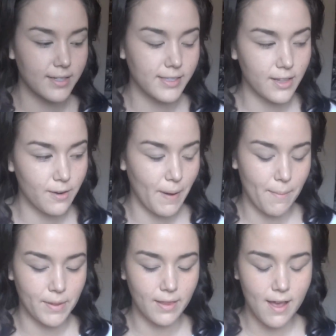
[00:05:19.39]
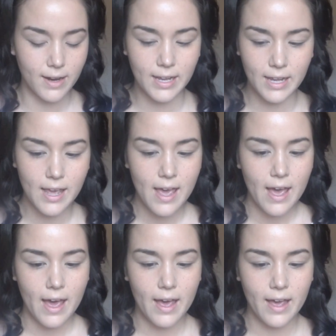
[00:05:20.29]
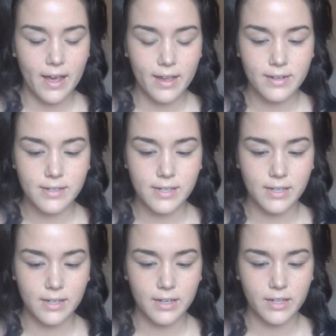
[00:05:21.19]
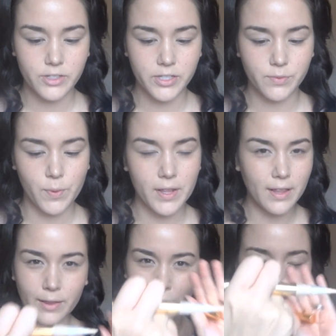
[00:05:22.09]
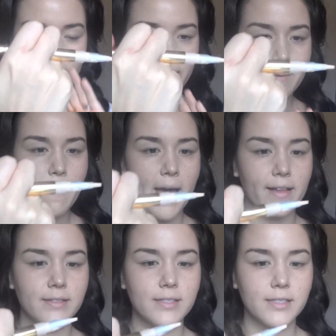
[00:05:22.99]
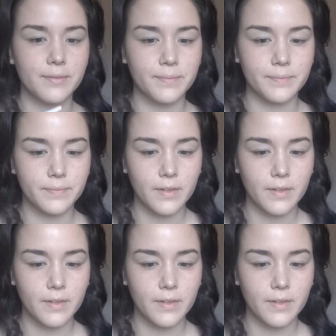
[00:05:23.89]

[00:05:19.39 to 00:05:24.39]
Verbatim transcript: Concealer by Milani, and it's just one of the little click pens,